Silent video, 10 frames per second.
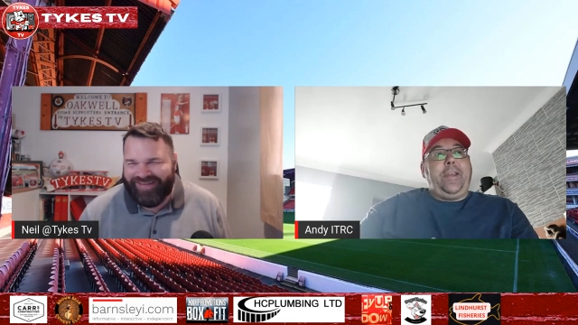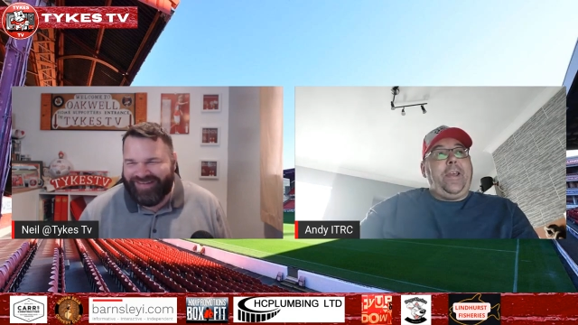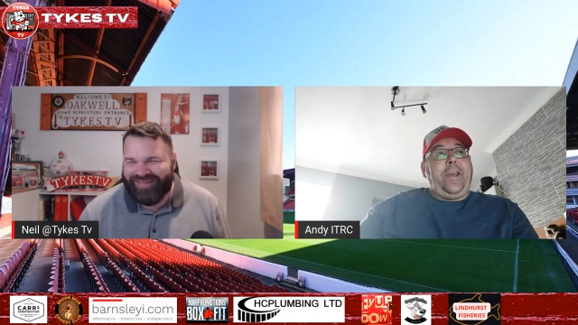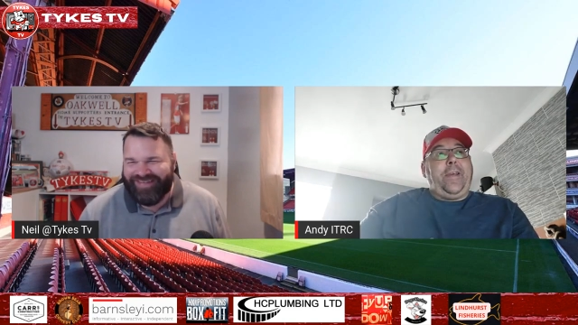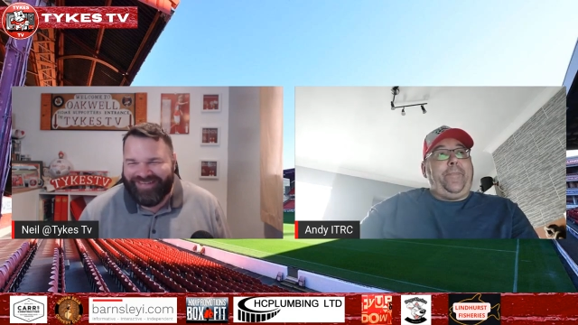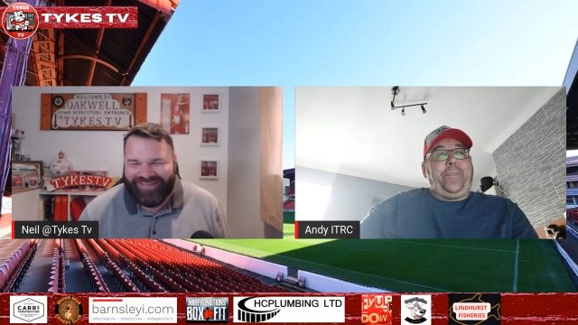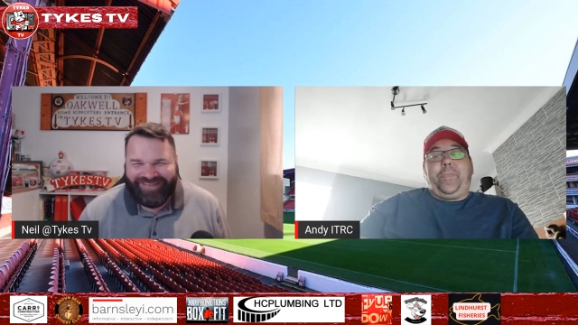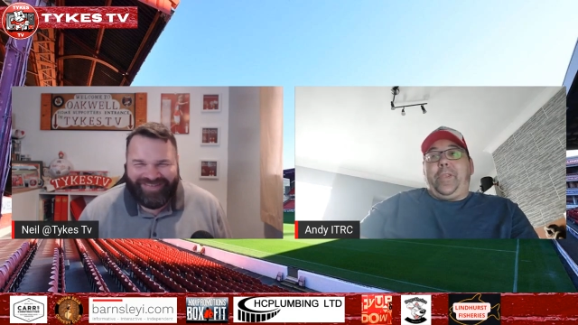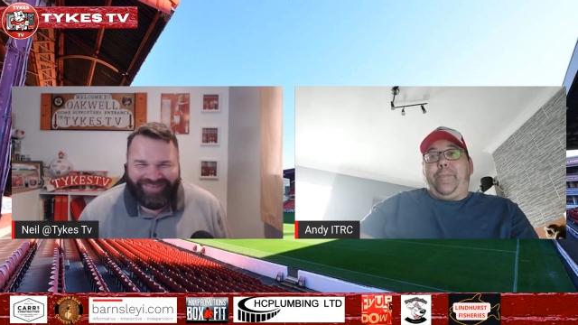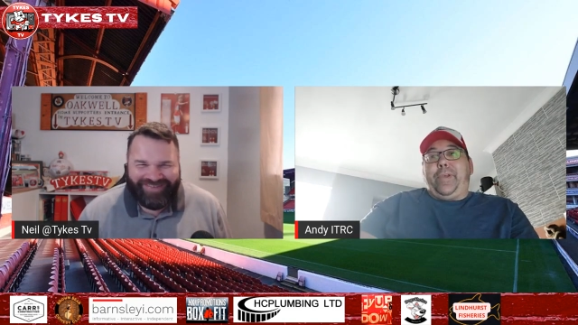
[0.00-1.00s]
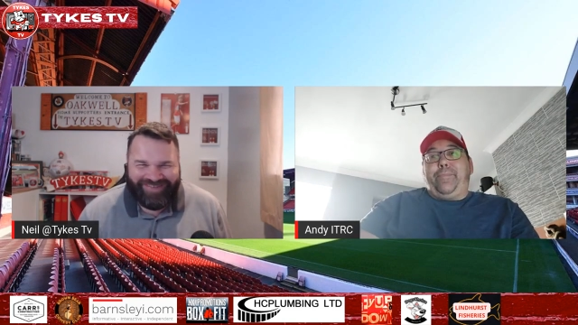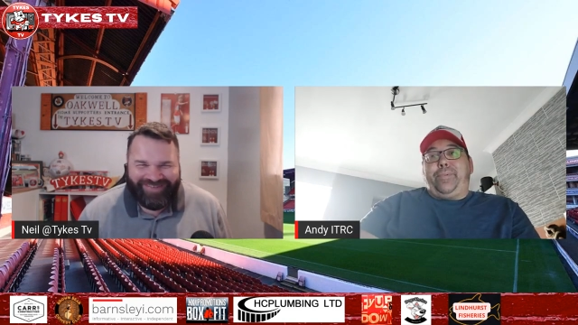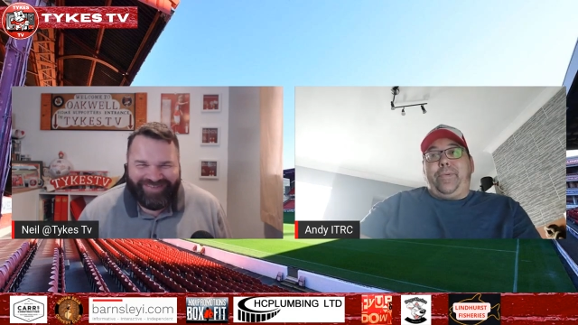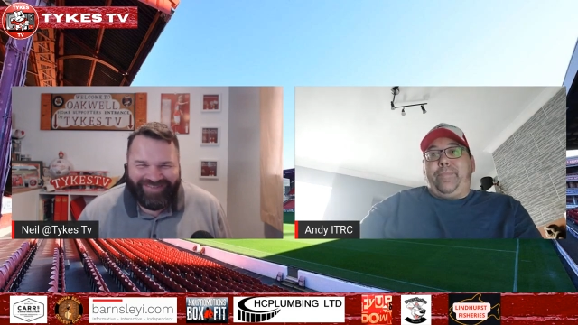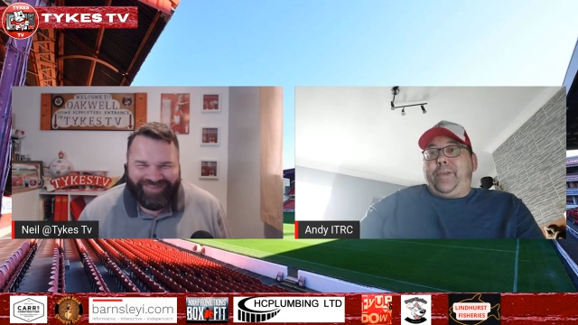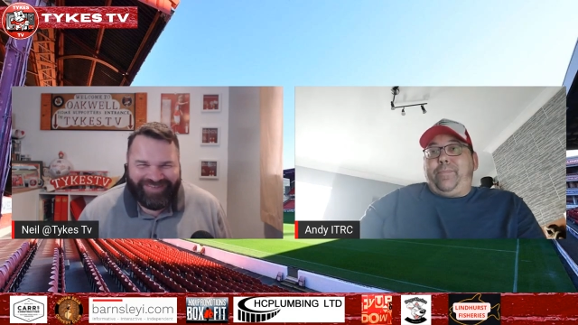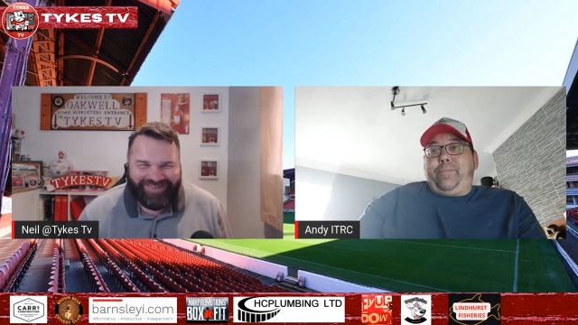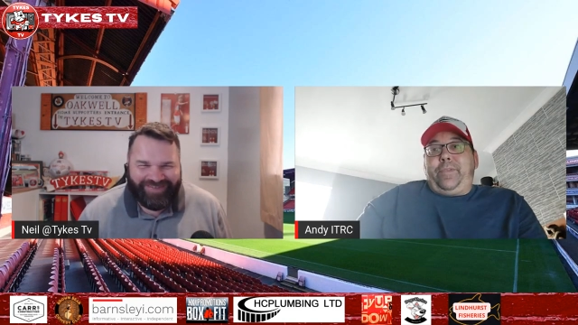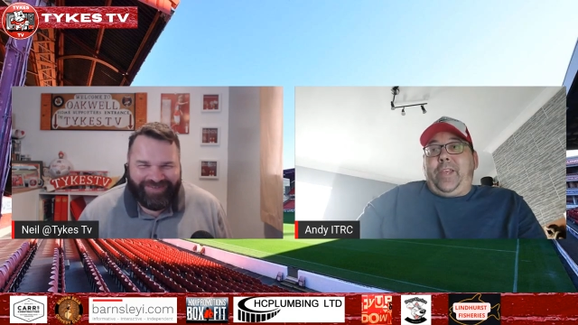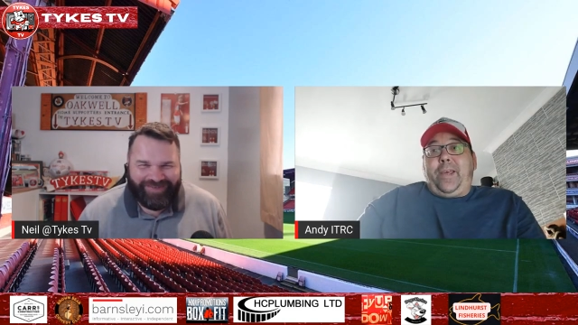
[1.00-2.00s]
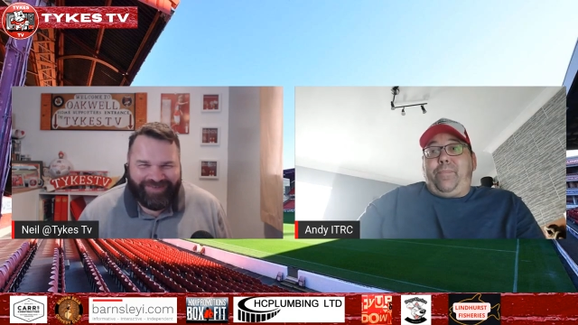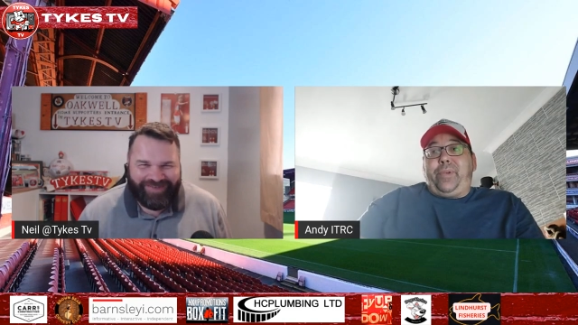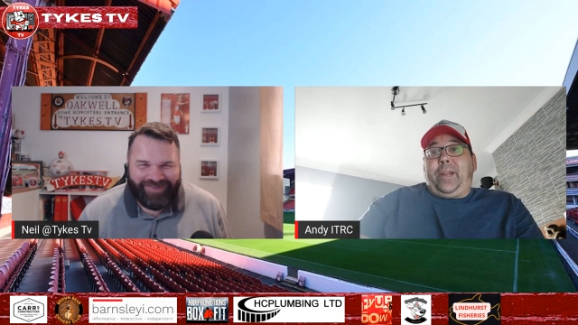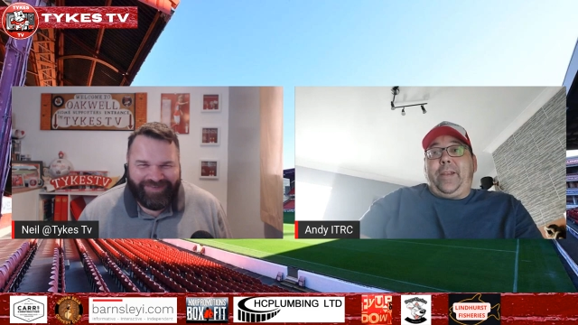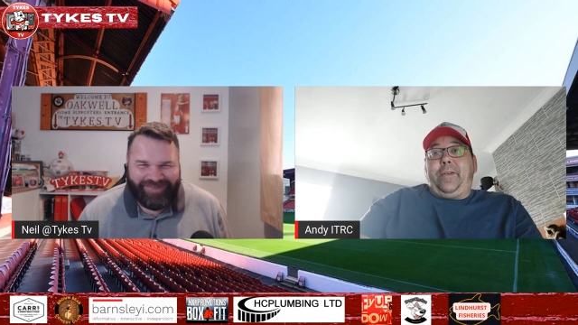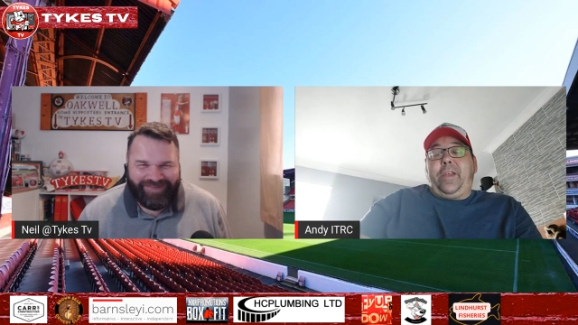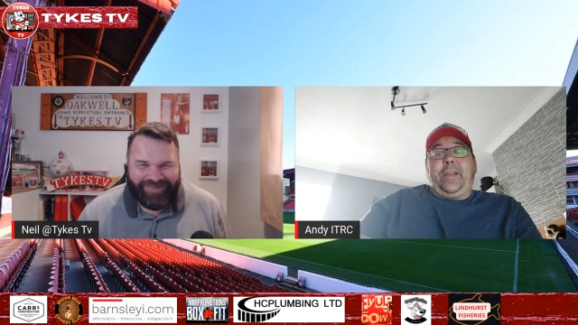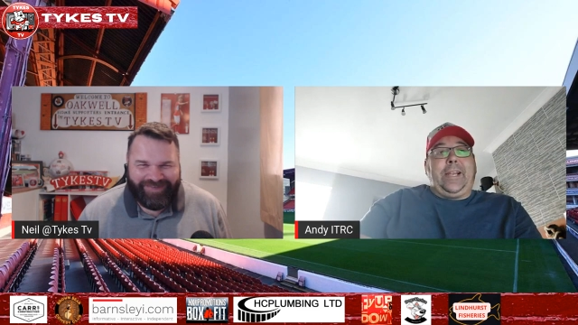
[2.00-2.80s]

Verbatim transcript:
Speaker 1: yeah, but but yeah, brilliant.